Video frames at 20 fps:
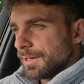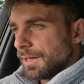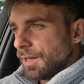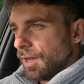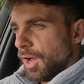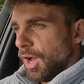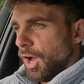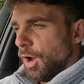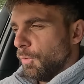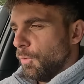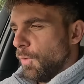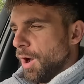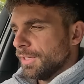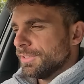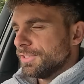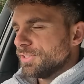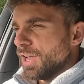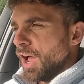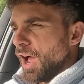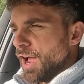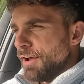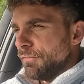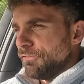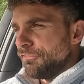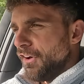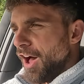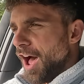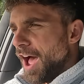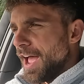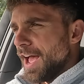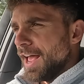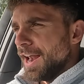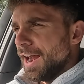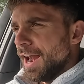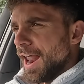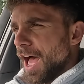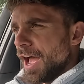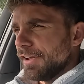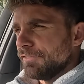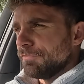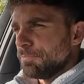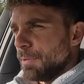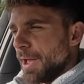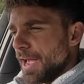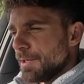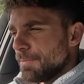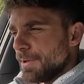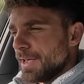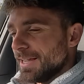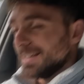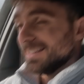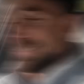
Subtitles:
Oh, one tyre fire, life, baby!